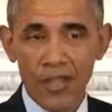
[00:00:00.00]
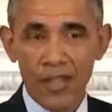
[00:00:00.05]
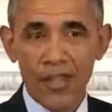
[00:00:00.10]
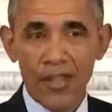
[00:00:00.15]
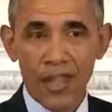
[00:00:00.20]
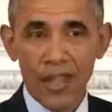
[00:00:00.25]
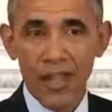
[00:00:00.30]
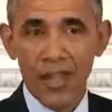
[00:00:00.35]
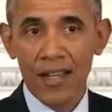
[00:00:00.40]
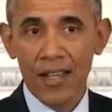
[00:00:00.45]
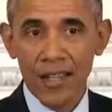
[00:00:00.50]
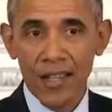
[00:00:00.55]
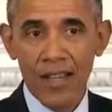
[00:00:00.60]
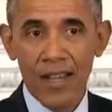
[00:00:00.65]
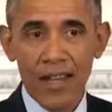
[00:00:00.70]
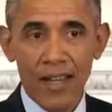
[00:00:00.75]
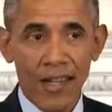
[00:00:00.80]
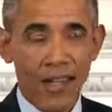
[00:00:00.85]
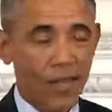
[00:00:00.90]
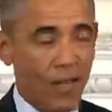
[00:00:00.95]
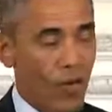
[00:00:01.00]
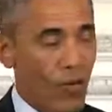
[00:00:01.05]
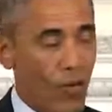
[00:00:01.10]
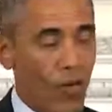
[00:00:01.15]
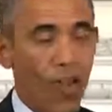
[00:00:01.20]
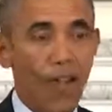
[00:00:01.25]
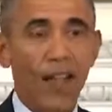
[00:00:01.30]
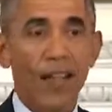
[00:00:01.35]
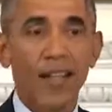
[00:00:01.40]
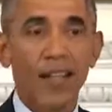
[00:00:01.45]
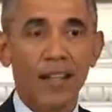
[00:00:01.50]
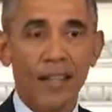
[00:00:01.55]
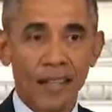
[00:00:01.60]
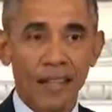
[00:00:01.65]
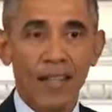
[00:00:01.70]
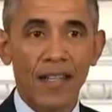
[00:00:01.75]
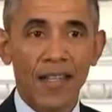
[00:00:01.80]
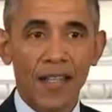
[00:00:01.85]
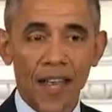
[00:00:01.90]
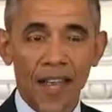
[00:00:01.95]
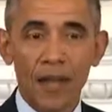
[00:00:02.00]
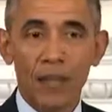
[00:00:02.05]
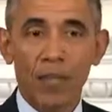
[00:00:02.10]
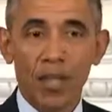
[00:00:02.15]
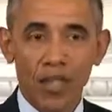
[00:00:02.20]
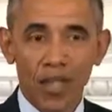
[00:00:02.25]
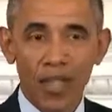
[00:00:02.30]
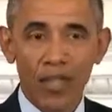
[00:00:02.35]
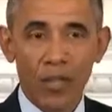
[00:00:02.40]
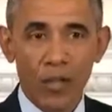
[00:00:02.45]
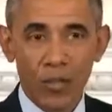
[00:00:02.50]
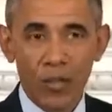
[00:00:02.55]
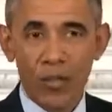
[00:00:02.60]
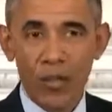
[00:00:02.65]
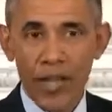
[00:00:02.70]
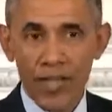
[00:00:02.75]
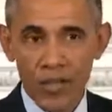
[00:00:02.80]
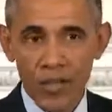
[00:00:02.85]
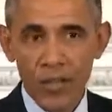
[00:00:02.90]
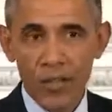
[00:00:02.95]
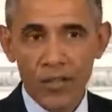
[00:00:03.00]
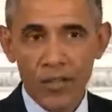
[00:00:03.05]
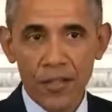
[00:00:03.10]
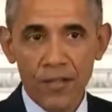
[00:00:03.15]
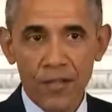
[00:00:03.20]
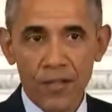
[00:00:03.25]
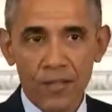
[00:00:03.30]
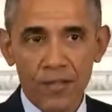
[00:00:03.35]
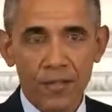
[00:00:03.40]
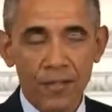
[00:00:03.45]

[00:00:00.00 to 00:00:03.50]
Assad and Iran, a political transition.